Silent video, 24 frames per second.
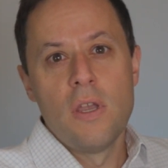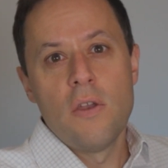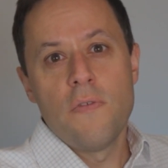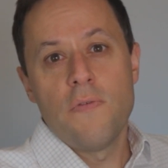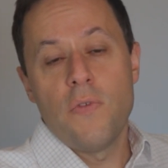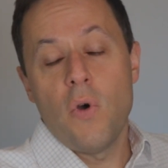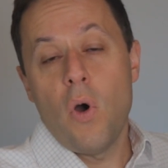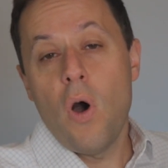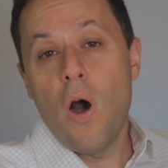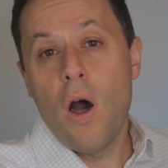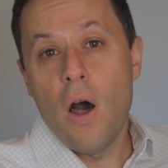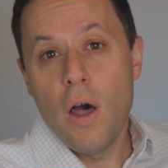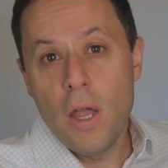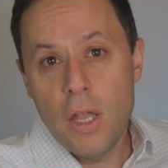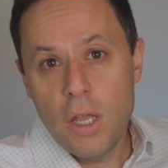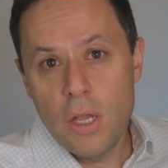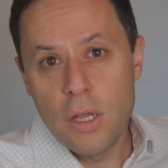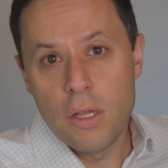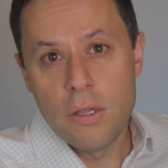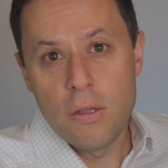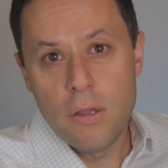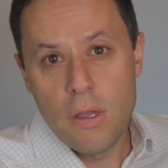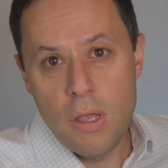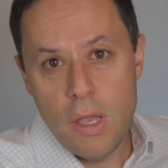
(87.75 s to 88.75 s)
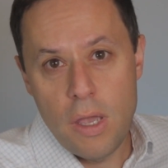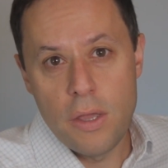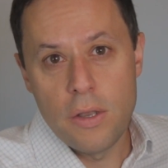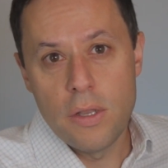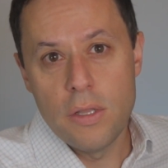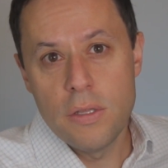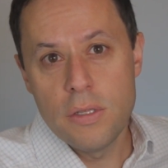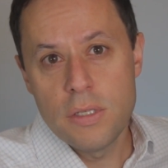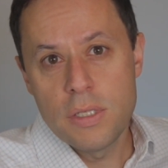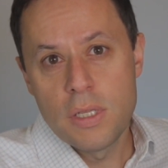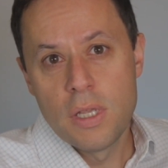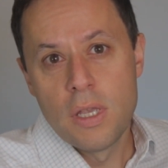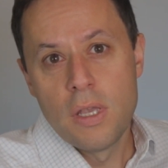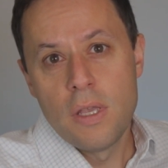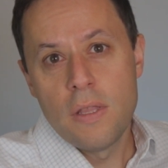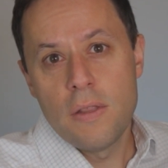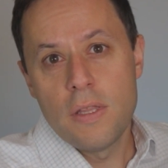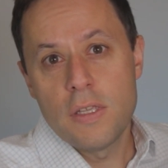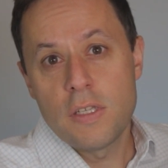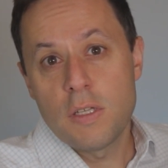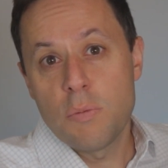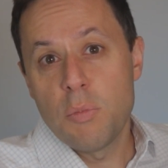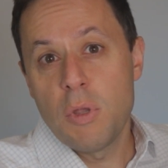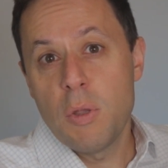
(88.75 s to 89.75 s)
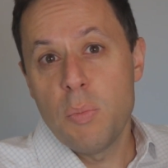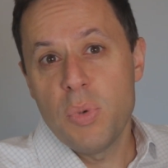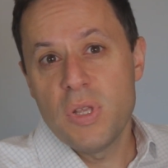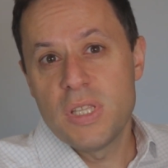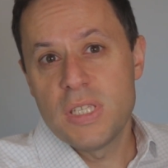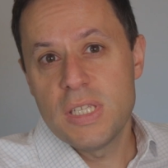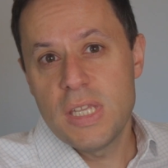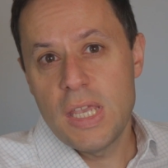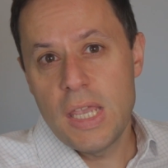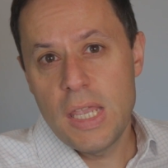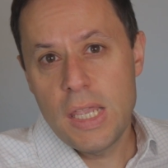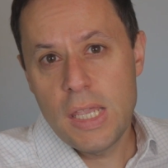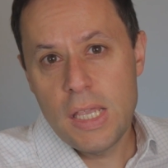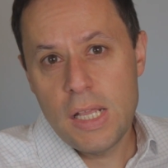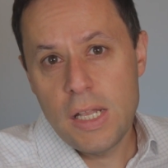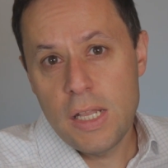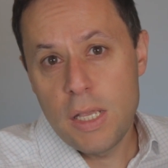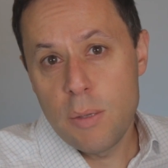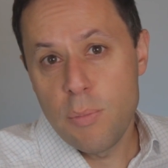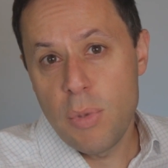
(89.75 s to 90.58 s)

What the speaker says: For higher earners, this can be particularly